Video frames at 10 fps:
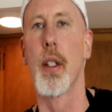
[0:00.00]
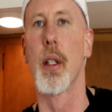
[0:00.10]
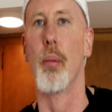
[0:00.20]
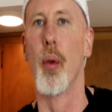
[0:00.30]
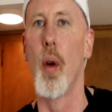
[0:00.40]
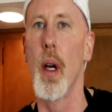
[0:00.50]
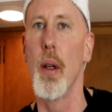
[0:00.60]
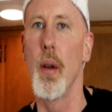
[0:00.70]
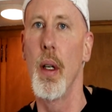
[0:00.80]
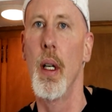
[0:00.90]
to
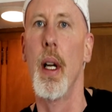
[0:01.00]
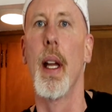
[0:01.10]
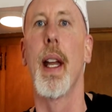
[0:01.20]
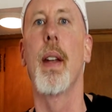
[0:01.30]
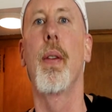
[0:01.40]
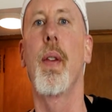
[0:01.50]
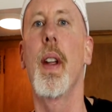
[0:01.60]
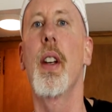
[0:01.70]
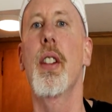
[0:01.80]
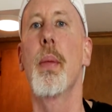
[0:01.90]
broil and
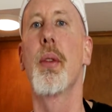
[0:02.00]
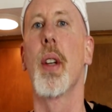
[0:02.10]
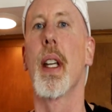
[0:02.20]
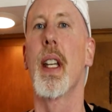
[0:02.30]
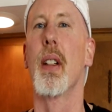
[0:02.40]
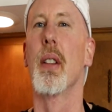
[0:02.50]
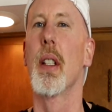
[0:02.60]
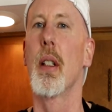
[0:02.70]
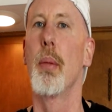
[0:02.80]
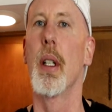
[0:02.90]
finish them so I get a
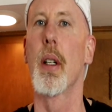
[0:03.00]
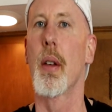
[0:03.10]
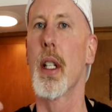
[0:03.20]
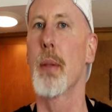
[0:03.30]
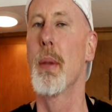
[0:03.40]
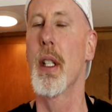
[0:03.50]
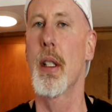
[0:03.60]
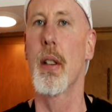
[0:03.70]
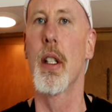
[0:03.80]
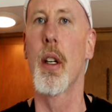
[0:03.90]
little bit of crispness